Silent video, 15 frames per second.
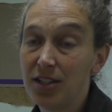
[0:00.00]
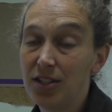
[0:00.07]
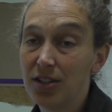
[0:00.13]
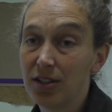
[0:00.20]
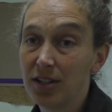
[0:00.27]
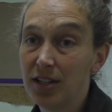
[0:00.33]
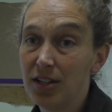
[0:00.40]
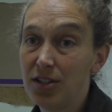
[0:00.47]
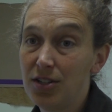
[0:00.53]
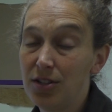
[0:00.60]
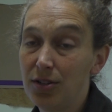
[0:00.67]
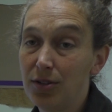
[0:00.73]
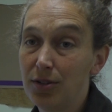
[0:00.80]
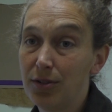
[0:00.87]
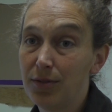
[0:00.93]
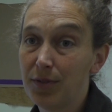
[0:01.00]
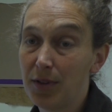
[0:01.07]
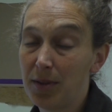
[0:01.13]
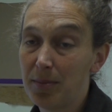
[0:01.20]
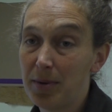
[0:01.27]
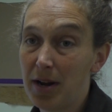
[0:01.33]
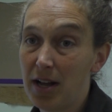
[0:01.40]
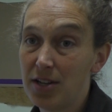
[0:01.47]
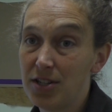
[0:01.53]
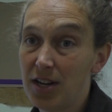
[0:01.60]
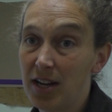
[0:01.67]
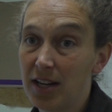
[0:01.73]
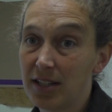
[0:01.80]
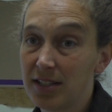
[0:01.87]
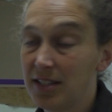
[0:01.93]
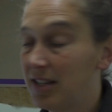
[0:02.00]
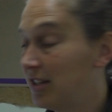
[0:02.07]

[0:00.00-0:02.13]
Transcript: you're going to do for the project